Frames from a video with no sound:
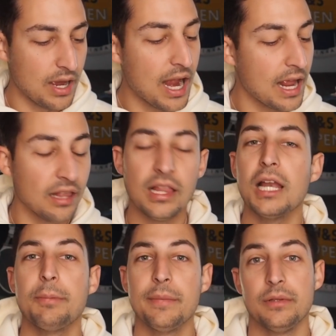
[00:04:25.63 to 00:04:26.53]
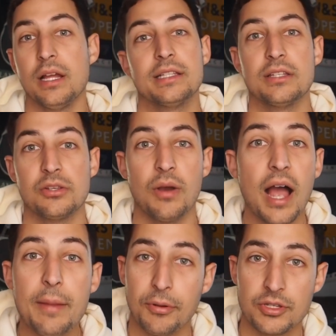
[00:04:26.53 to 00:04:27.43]
A lot of people like the two.
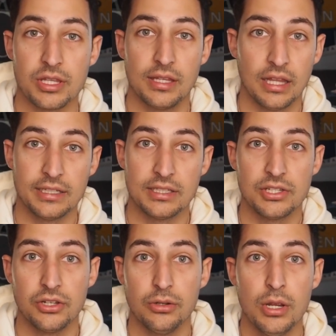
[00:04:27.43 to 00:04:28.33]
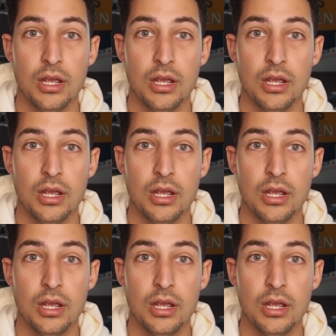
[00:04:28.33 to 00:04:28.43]
I personally like the two.